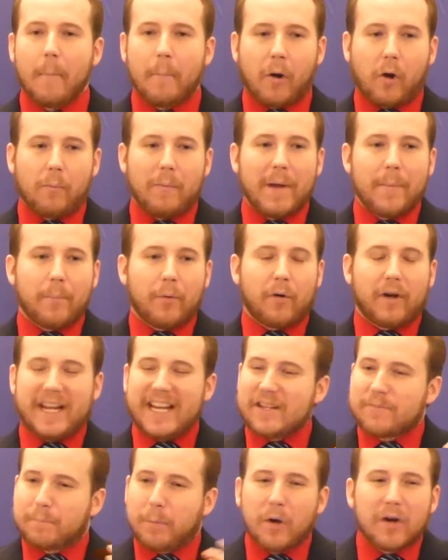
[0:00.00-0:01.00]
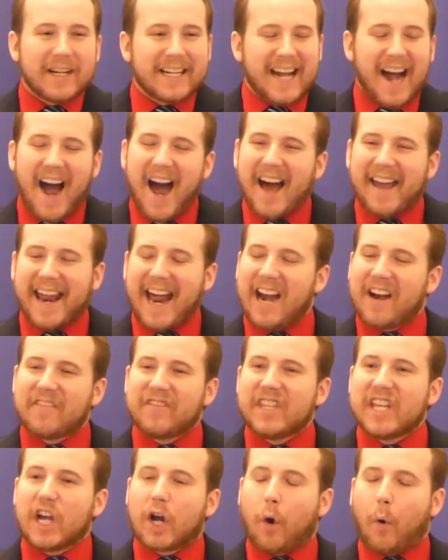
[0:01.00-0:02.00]
But remember, he's put God out
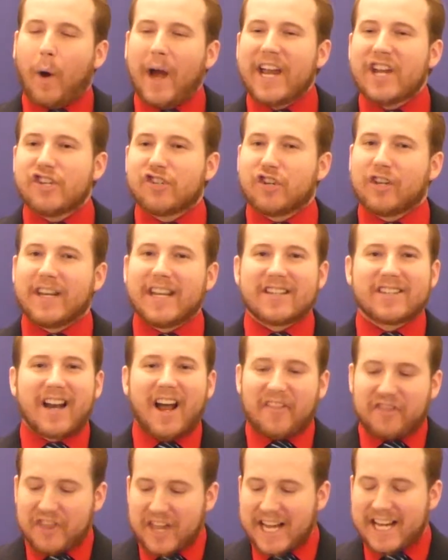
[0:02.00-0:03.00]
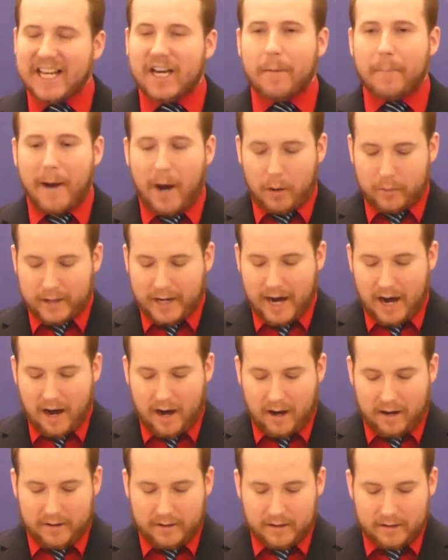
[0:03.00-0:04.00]
of the equation. He's not thinking about
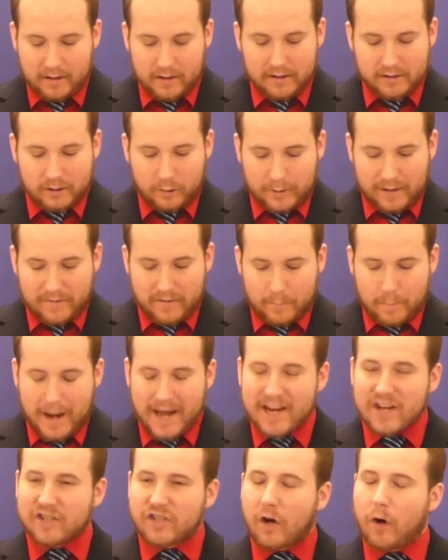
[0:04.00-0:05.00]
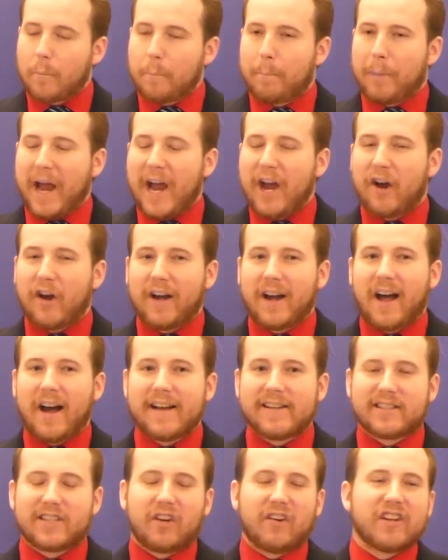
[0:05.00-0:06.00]
God. So he even made his own
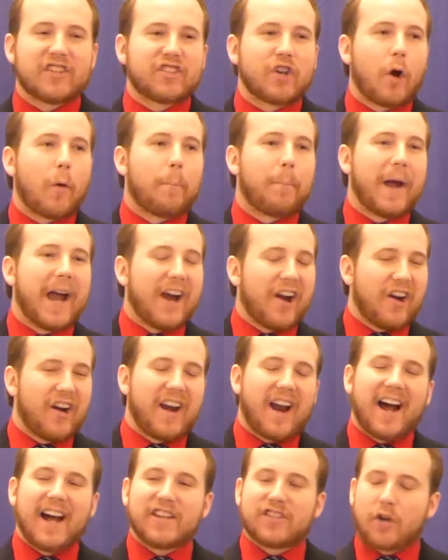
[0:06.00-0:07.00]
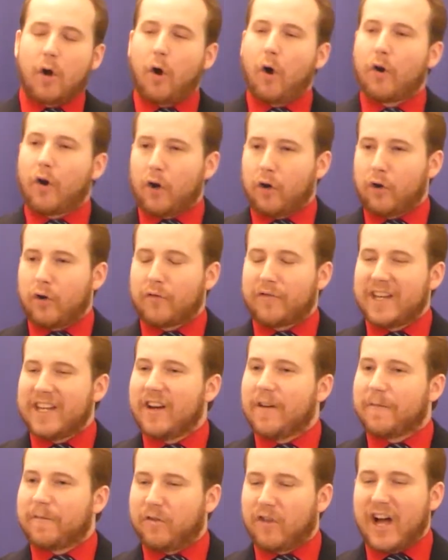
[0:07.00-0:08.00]
paradise. There is no paradise on earth
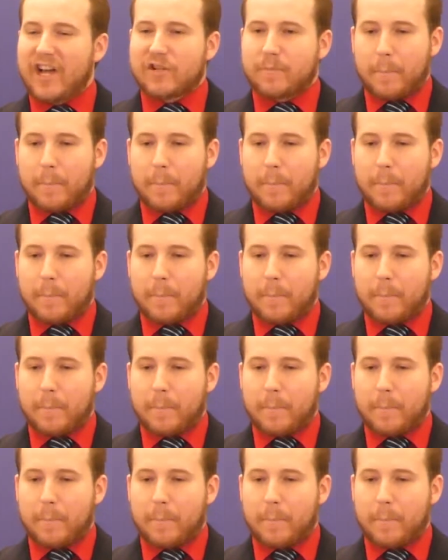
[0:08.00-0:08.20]
in a flesh